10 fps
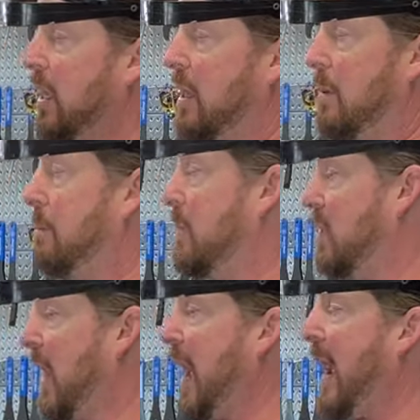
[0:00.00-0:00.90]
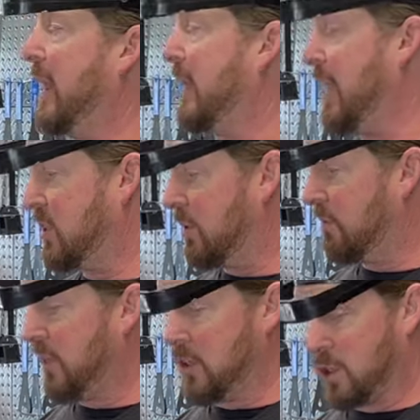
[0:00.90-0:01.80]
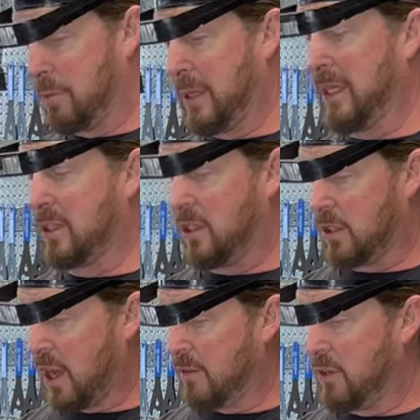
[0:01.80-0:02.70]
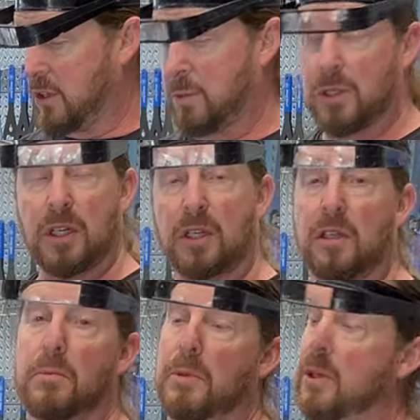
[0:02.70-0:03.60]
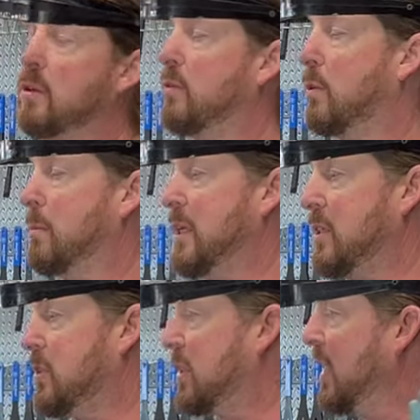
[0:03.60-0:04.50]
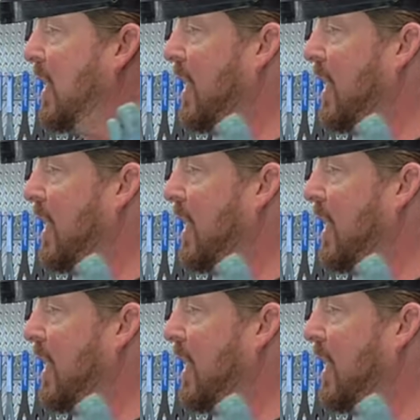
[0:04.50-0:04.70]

then highlight some featured pieces of this particular beautiful beast.